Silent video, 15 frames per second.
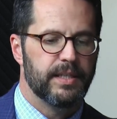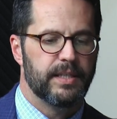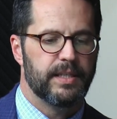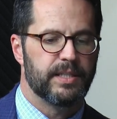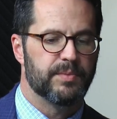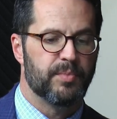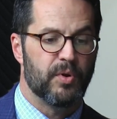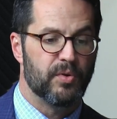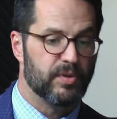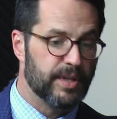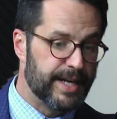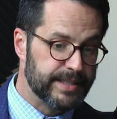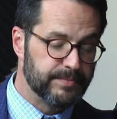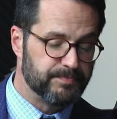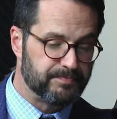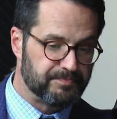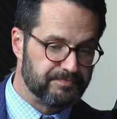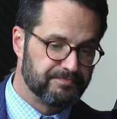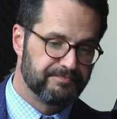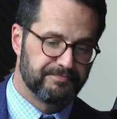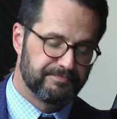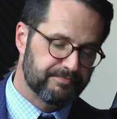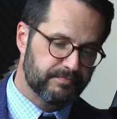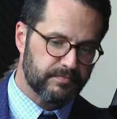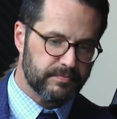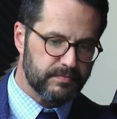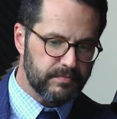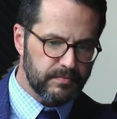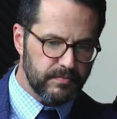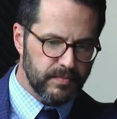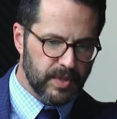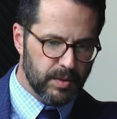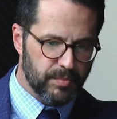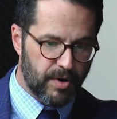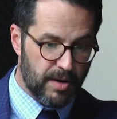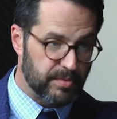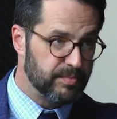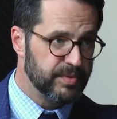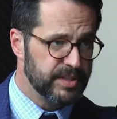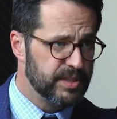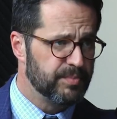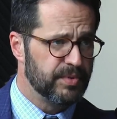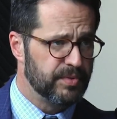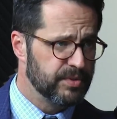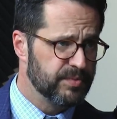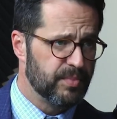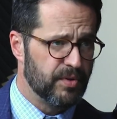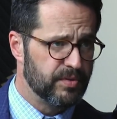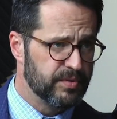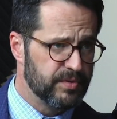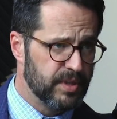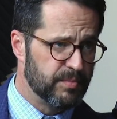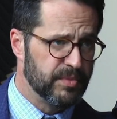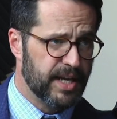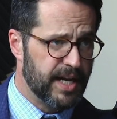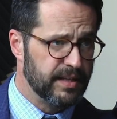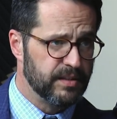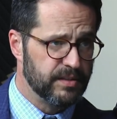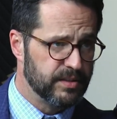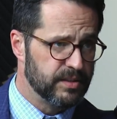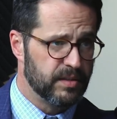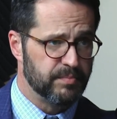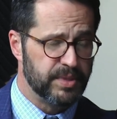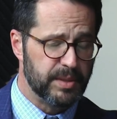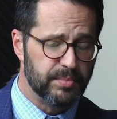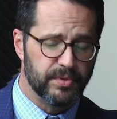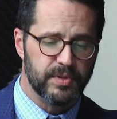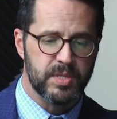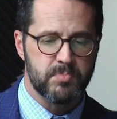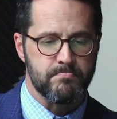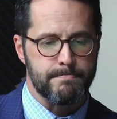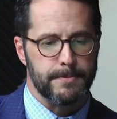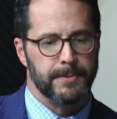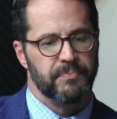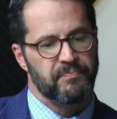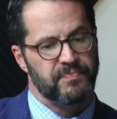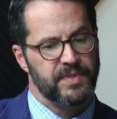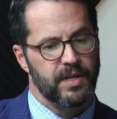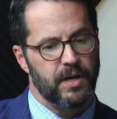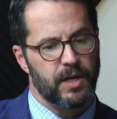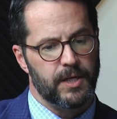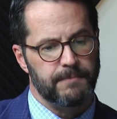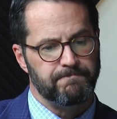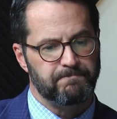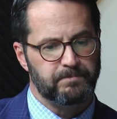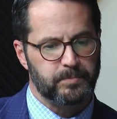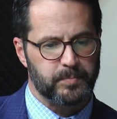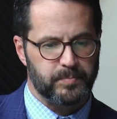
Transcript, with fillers: He spoke Latin. Probably spoke, spoke some Latin to some people. Um,